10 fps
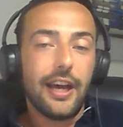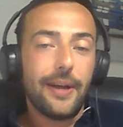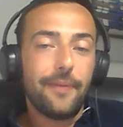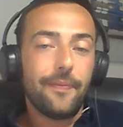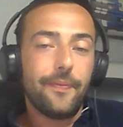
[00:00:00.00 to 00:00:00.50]

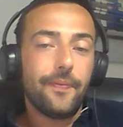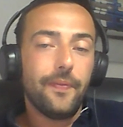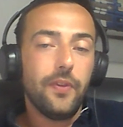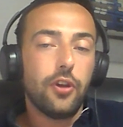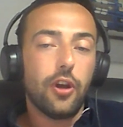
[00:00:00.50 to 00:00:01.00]

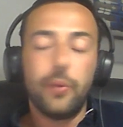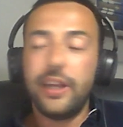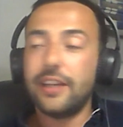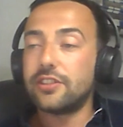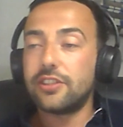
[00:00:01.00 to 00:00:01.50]

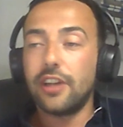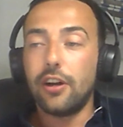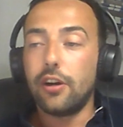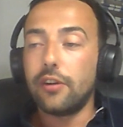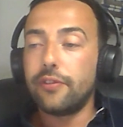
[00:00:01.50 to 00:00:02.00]
We can
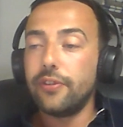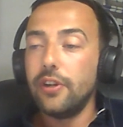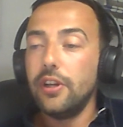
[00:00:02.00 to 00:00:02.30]
start off